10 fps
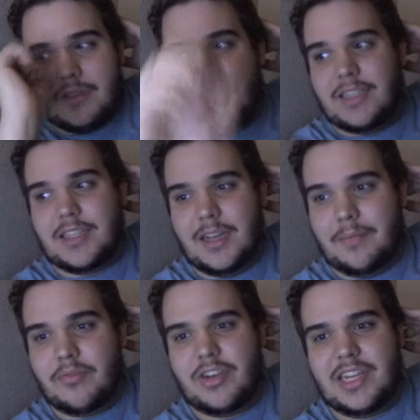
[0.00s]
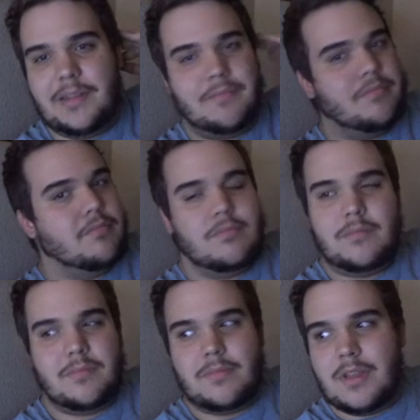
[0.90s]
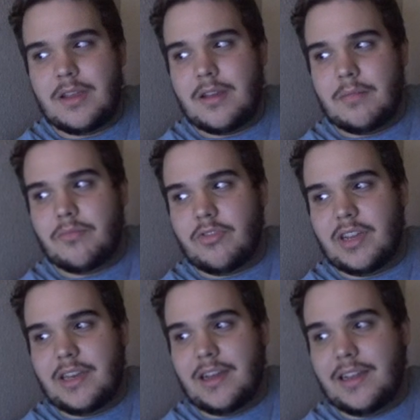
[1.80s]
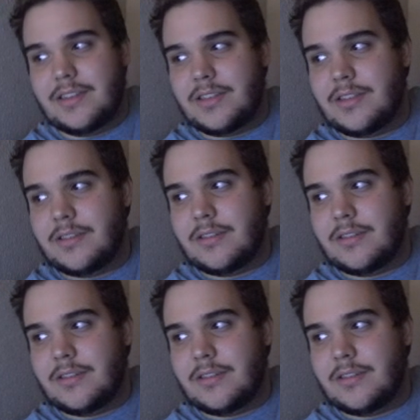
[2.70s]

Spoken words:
It's pretty nice.